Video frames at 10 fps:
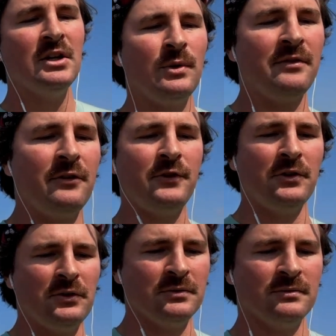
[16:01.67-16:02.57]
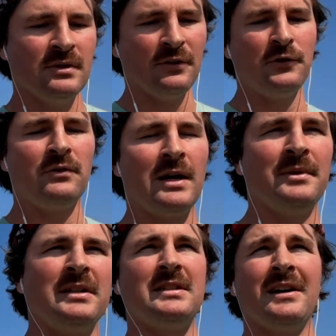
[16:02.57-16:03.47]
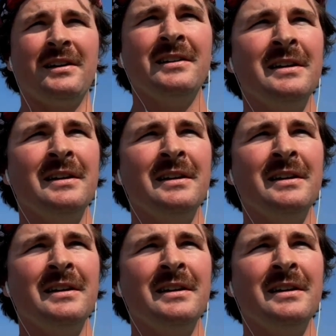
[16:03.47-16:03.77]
we have a few remedies there.